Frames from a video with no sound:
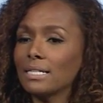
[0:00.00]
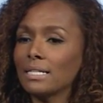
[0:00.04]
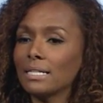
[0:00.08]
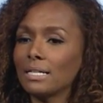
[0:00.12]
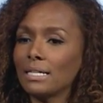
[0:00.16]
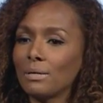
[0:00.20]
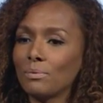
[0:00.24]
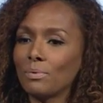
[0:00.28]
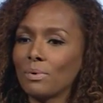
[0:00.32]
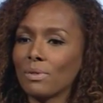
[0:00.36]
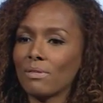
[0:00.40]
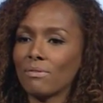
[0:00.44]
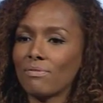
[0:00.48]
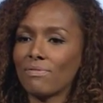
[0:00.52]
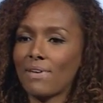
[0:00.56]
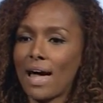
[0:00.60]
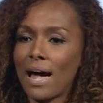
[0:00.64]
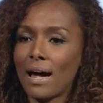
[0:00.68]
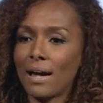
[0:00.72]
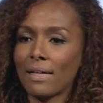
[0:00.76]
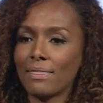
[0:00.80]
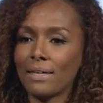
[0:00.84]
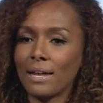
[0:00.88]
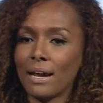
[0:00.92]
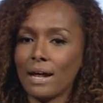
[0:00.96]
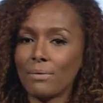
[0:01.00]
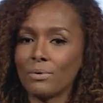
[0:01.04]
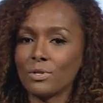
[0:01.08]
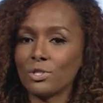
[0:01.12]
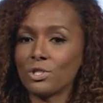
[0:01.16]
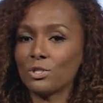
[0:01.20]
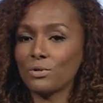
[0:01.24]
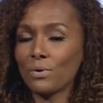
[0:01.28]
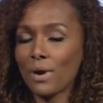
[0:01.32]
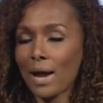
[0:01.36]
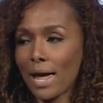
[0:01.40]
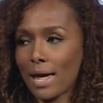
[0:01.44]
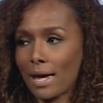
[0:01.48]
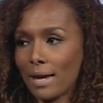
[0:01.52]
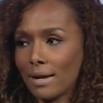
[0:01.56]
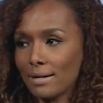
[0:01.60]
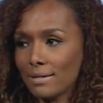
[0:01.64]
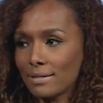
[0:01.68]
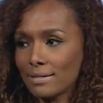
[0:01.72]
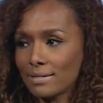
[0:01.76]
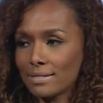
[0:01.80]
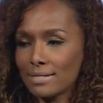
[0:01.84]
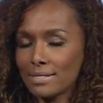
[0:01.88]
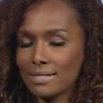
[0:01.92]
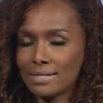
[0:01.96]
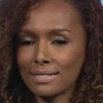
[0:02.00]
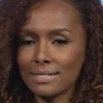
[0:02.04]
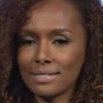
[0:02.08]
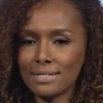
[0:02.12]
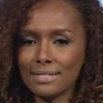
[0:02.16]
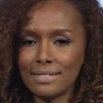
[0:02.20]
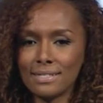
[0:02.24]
to lead with the fact that I was trans.